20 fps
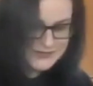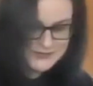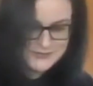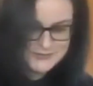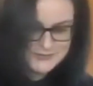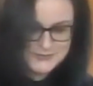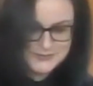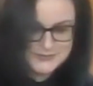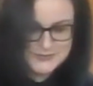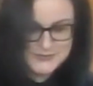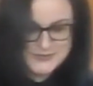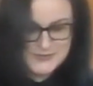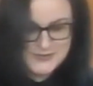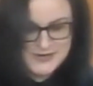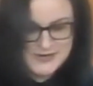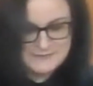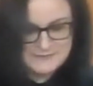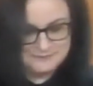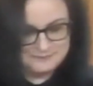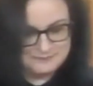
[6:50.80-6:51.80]
to the
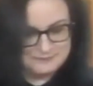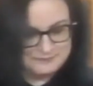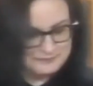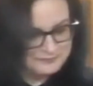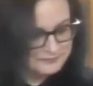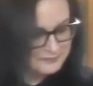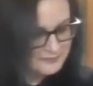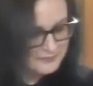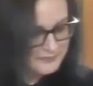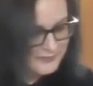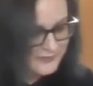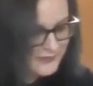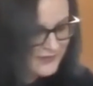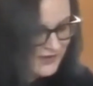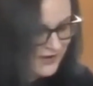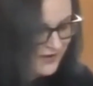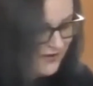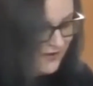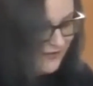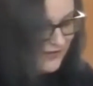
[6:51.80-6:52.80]
story.
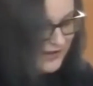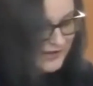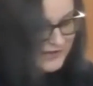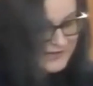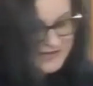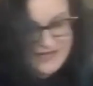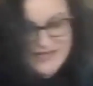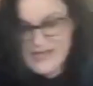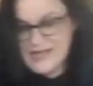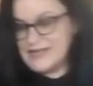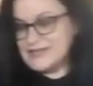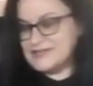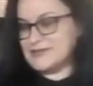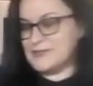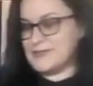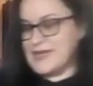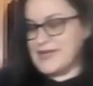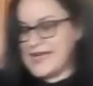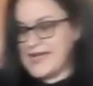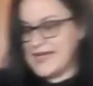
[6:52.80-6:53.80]
All right, so
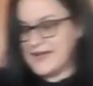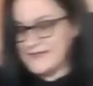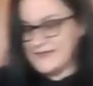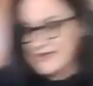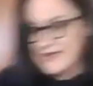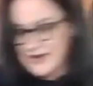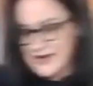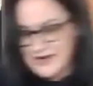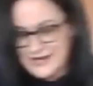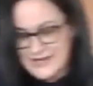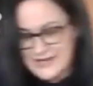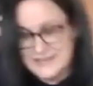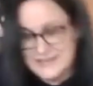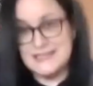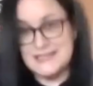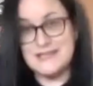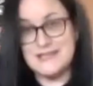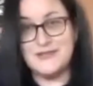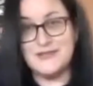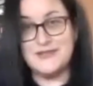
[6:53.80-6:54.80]
we have our
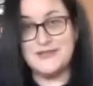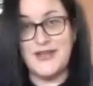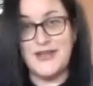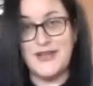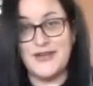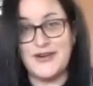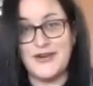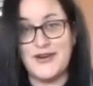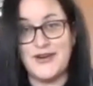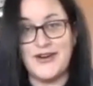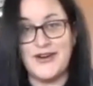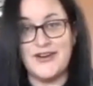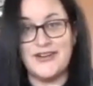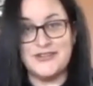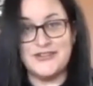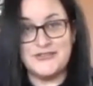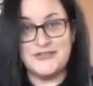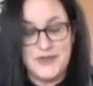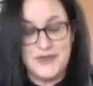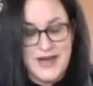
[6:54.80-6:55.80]
quesitos all on our
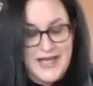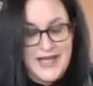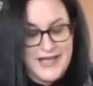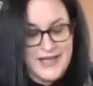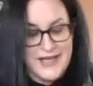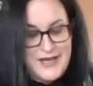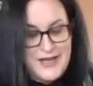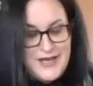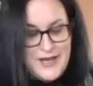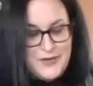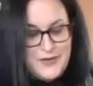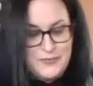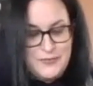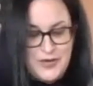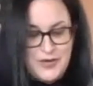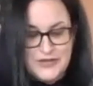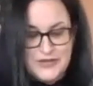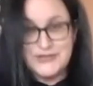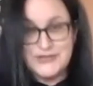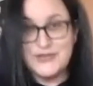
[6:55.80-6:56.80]
tray,
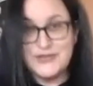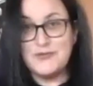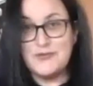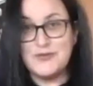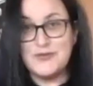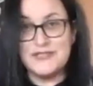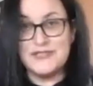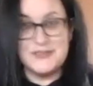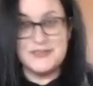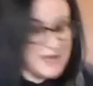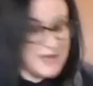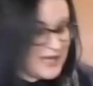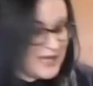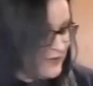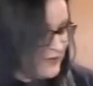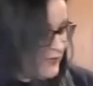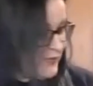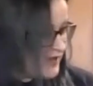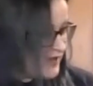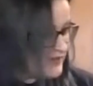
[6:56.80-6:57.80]
brushed them with some egg
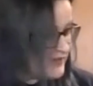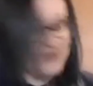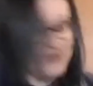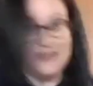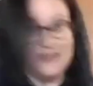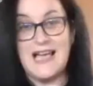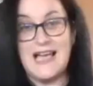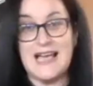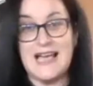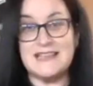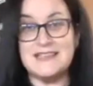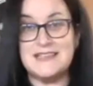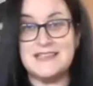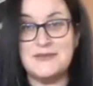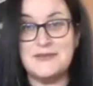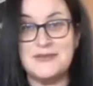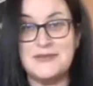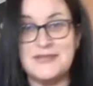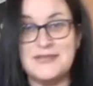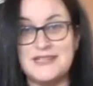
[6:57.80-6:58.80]
wash. The last thing
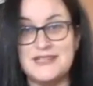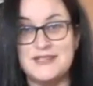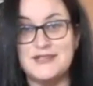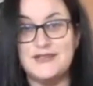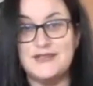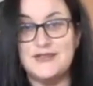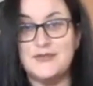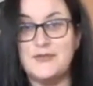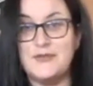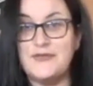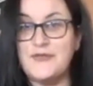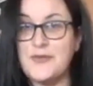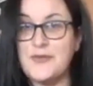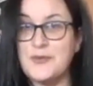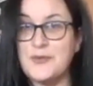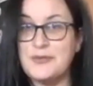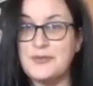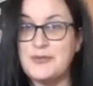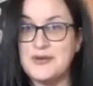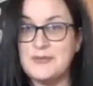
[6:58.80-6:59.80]
we need to do before we
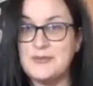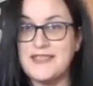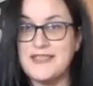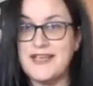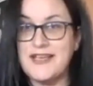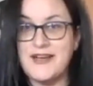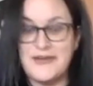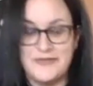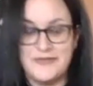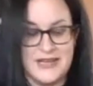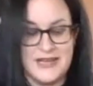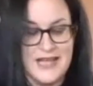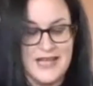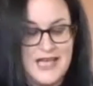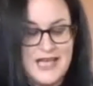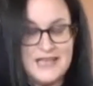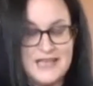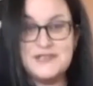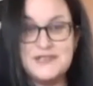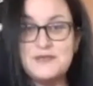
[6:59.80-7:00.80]
put them in the oven
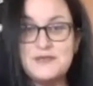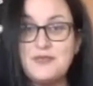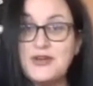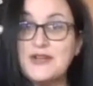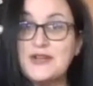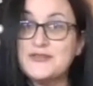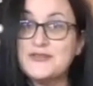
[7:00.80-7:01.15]
is sprinkle